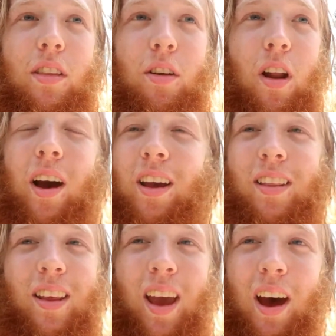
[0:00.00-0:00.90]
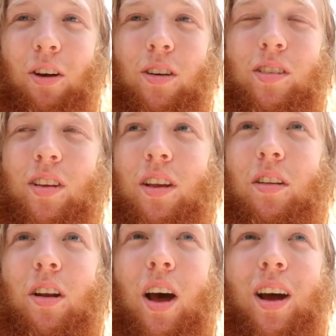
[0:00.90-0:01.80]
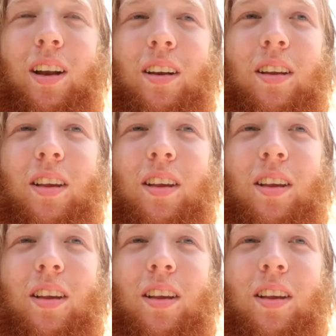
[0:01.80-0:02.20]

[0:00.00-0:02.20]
They're not getting the calories in. They're not